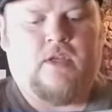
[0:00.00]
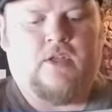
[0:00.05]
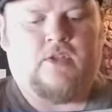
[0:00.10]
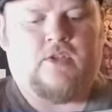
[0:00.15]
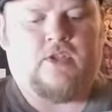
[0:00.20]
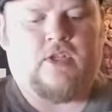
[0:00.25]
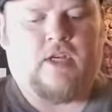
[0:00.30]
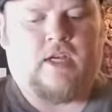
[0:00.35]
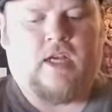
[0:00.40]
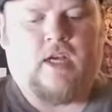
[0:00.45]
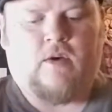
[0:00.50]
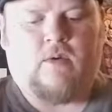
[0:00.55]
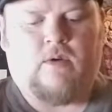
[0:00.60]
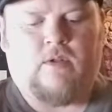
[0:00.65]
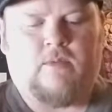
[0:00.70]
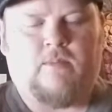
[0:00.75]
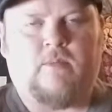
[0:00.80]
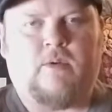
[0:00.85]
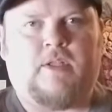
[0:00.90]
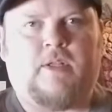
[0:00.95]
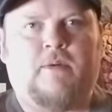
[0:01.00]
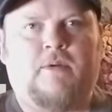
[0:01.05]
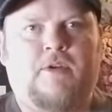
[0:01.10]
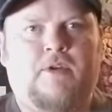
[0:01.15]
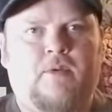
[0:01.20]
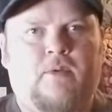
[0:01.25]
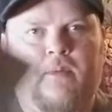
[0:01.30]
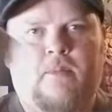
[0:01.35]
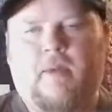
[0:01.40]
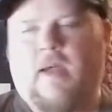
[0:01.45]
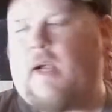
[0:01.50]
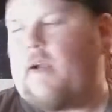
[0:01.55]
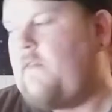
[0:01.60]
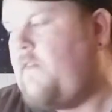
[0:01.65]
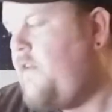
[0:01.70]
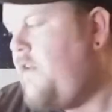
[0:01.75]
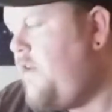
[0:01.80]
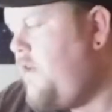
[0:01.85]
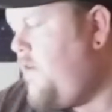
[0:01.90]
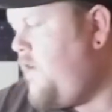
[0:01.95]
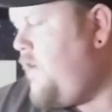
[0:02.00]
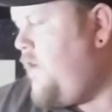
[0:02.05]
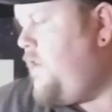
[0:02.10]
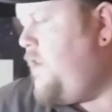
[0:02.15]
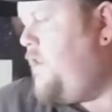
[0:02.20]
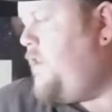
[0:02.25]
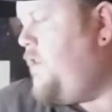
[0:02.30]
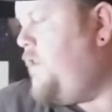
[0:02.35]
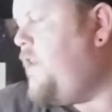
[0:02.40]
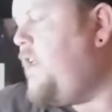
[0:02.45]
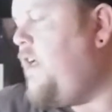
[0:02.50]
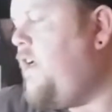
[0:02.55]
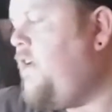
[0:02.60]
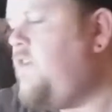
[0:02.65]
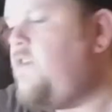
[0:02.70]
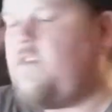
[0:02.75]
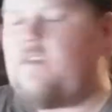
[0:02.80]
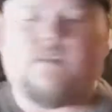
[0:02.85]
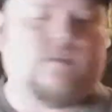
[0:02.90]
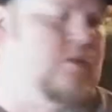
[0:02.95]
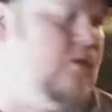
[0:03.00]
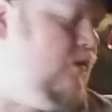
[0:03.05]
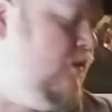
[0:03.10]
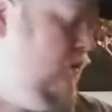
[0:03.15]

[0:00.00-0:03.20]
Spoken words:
check out what they were doing back in the early 2000s.